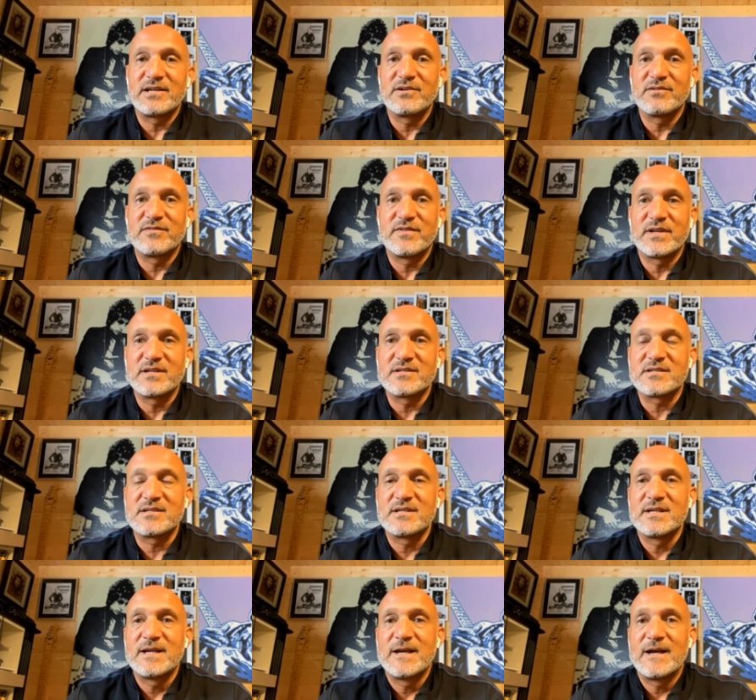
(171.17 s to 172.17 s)
good figures.
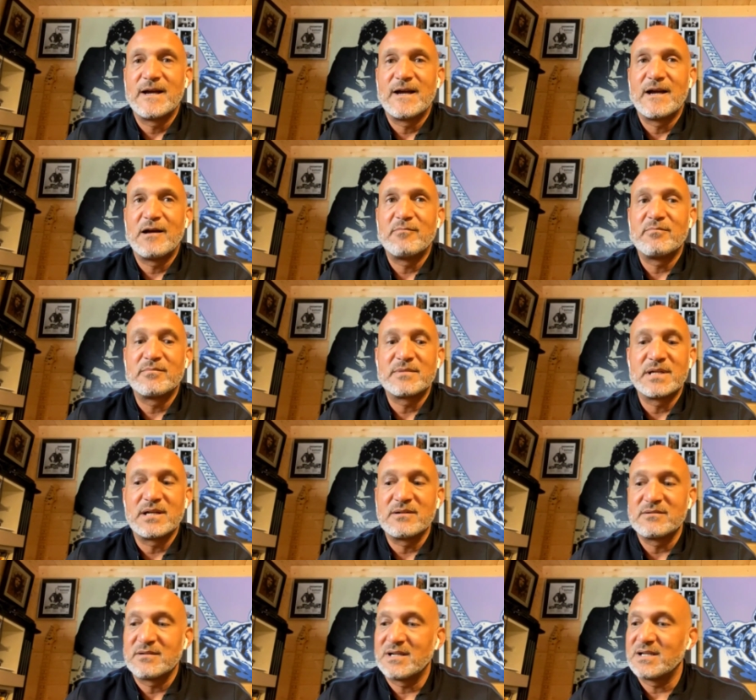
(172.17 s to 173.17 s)
Um, you
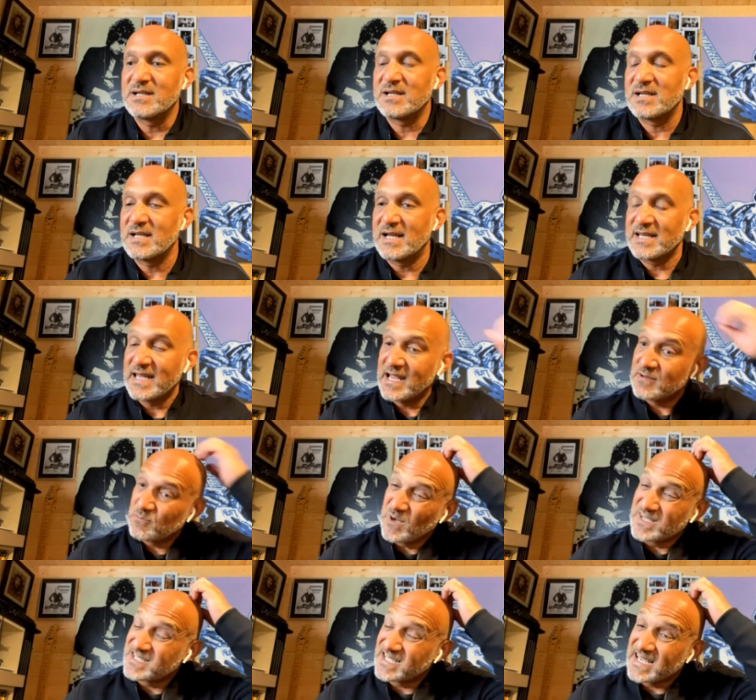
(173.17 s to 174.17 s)
know, and again,
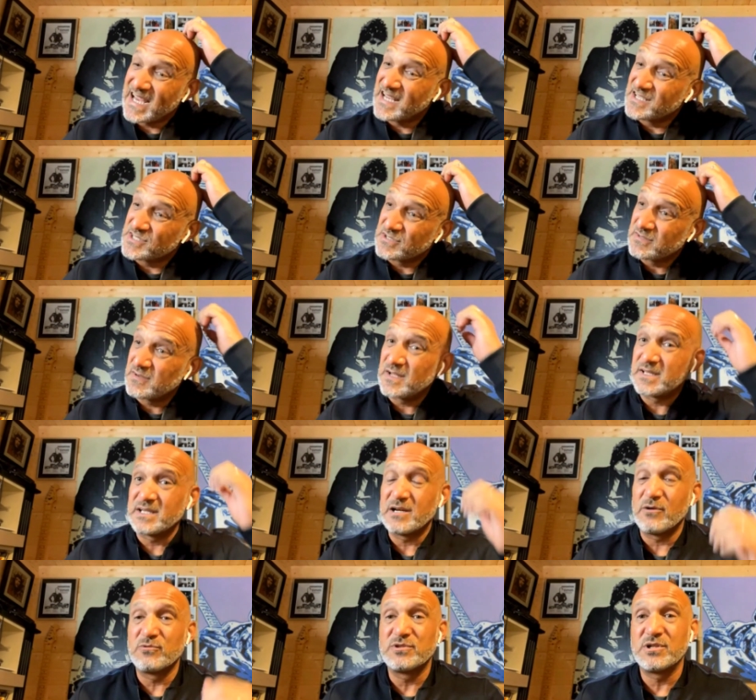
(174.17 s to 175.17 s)
once again, sort of like
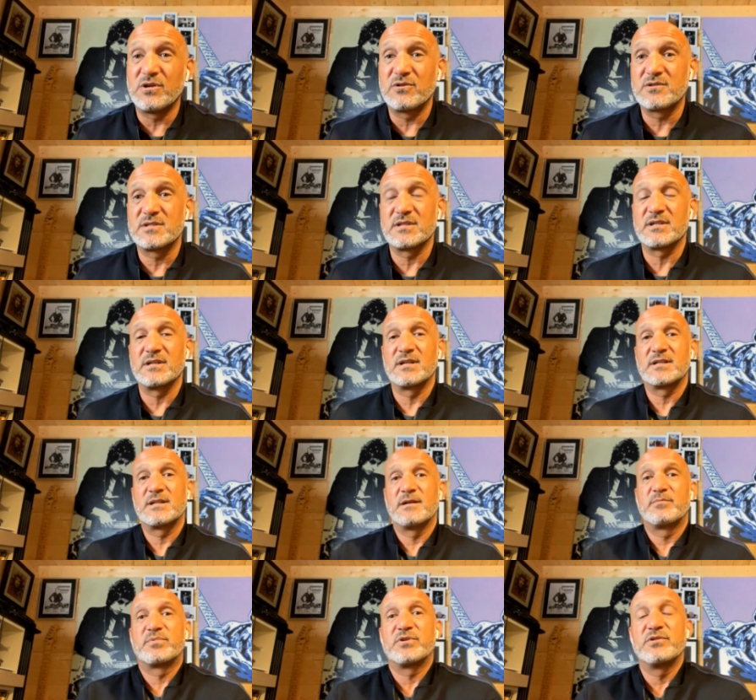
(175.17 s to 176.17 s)
the old dogs are,
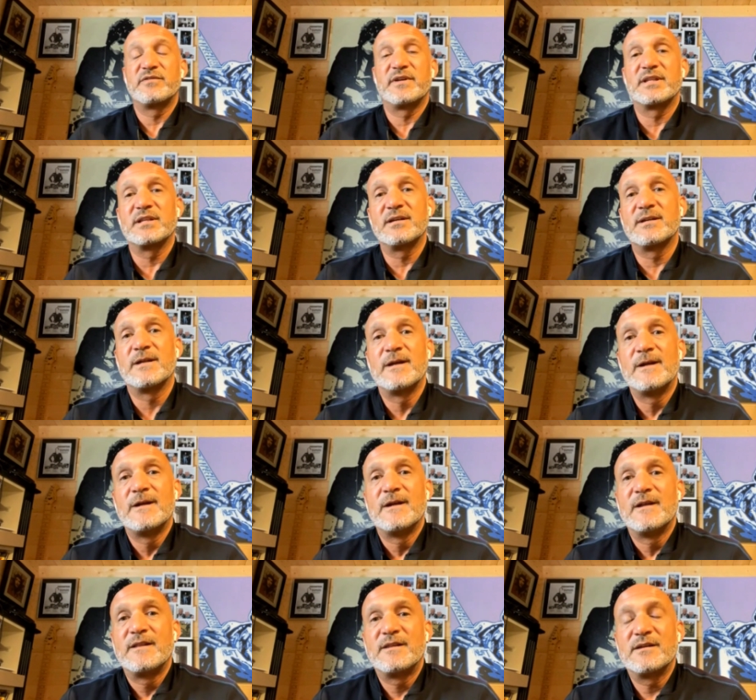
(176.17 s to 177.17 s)
are proving that,
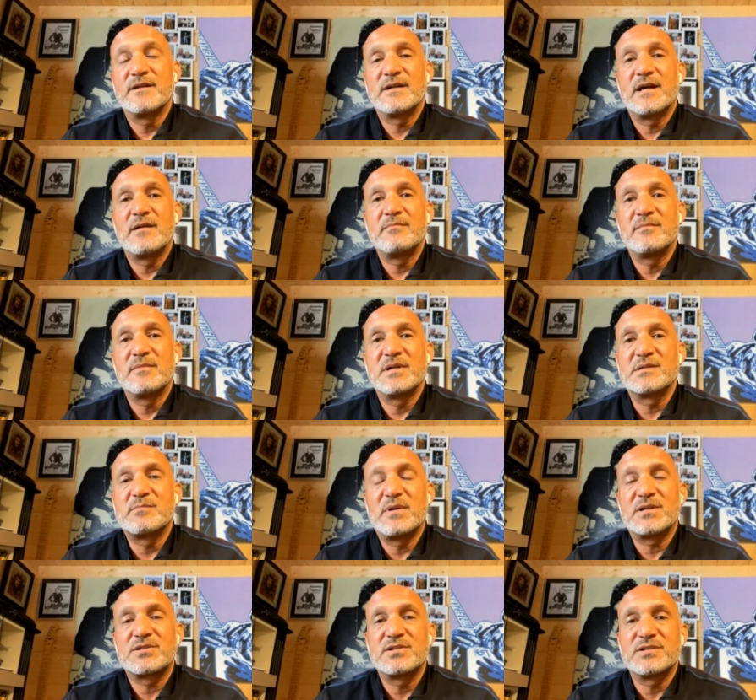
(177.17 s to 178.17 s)
that um, as
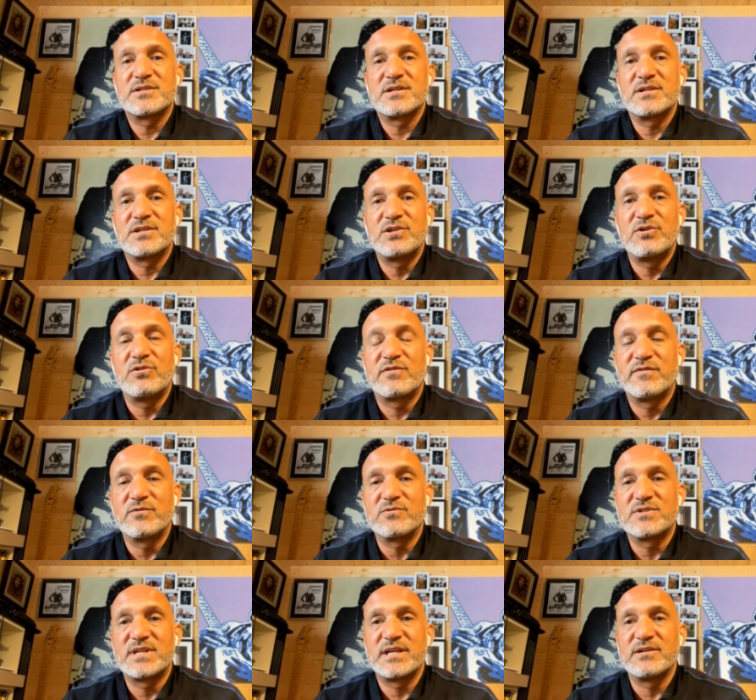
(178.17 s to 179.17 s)
much as
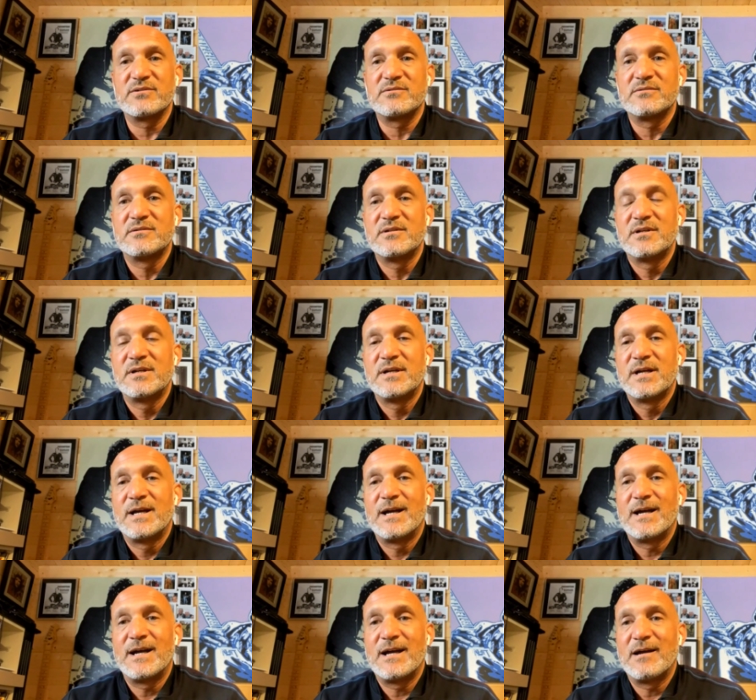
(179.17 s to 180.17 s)
youthful zeal,
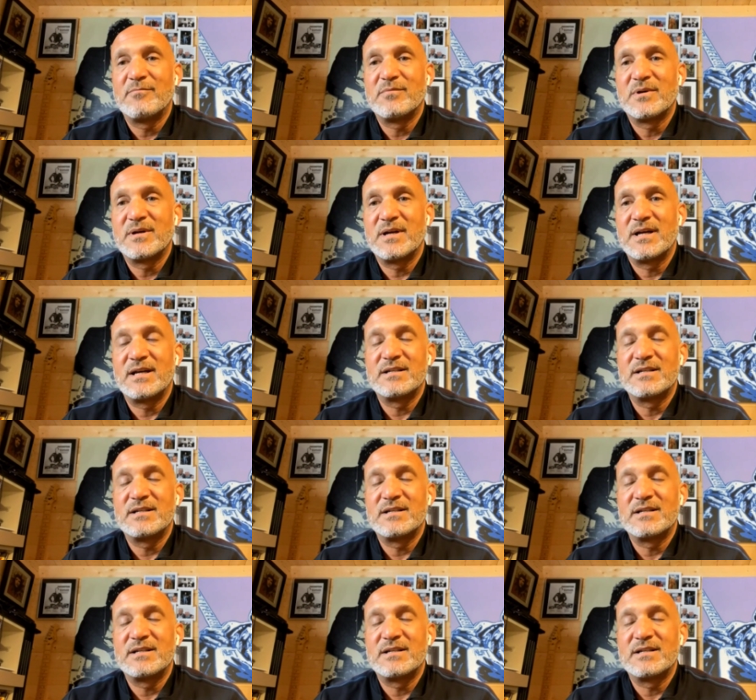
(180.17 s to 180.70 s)
um,